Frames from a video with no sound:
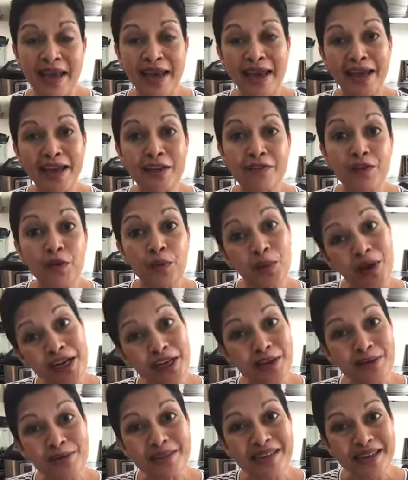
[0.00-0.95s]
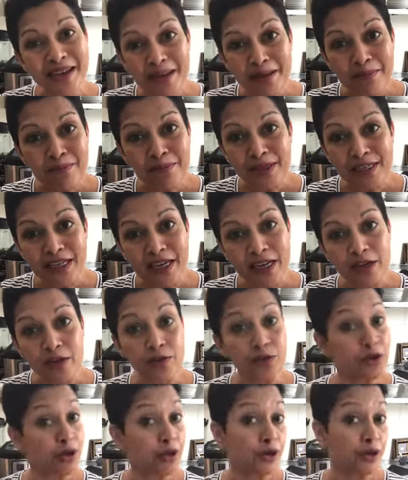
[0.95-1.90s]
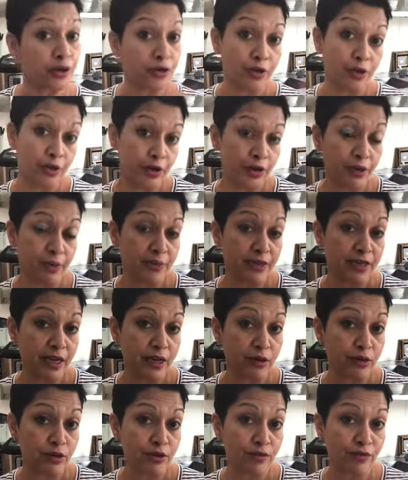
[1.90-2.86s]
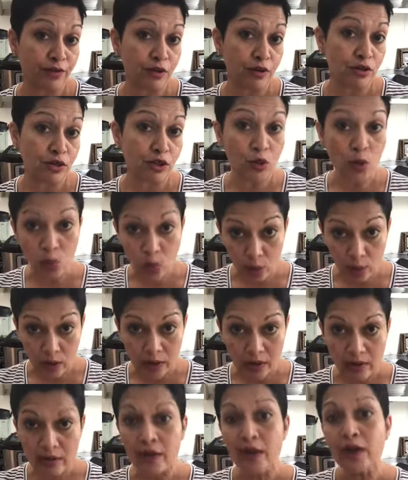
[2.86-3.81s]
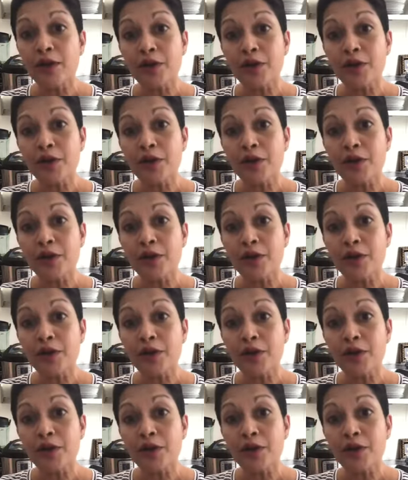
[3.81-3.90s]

And if you want to use it in potatoes, you can cook your potatoes first or